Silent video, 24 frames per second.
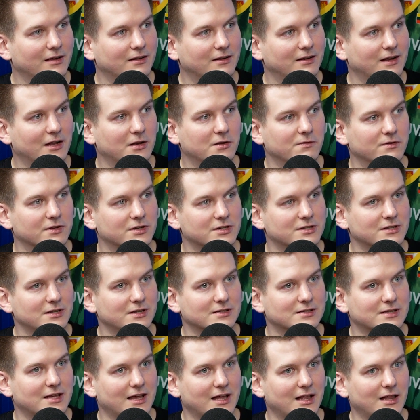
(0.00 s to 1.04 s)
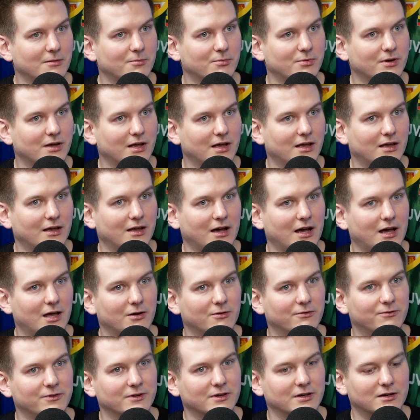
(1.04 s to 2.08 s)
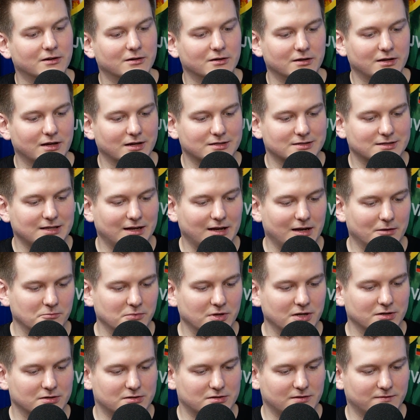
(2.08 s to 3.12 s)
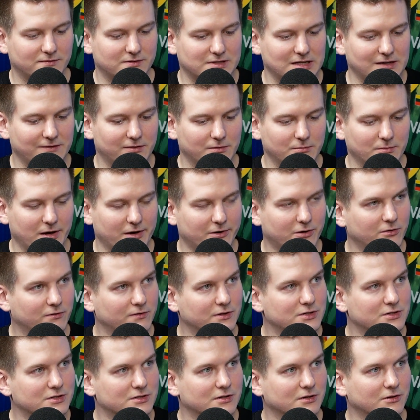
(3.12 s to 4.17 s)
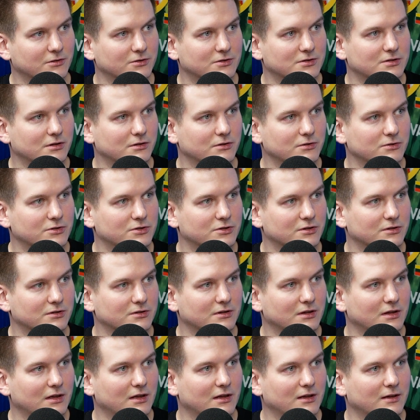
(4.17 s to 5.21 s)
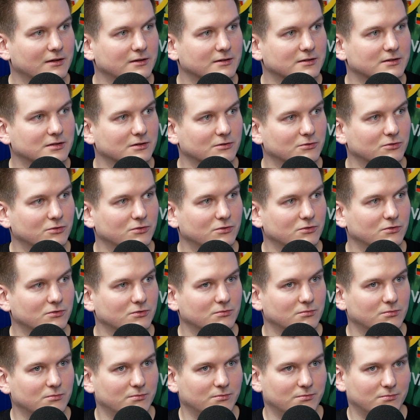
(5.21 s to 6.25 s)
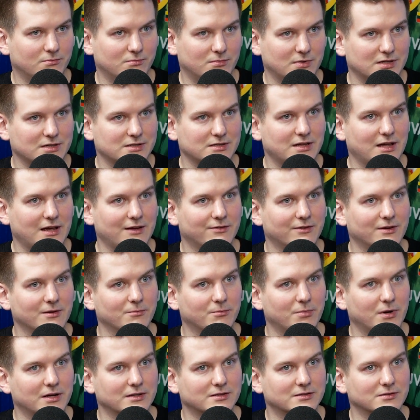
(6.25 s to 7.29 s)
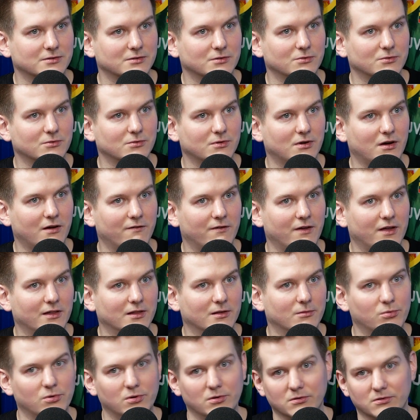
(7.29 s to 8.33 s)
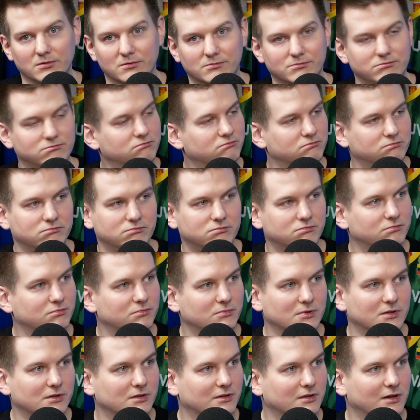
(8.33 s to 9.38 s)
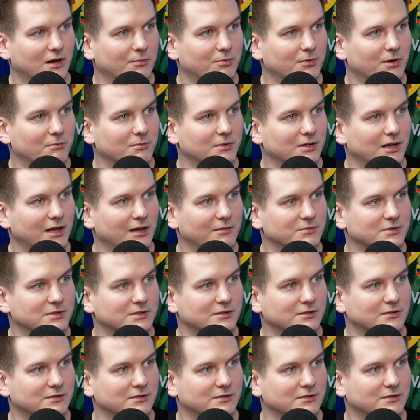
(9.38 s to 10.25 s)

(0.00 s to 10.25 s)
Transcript: Nedovic needs help. I don't think extended minutes of Stefan Markovic is a good solution. So you must have Campazzo available in the upcoming games.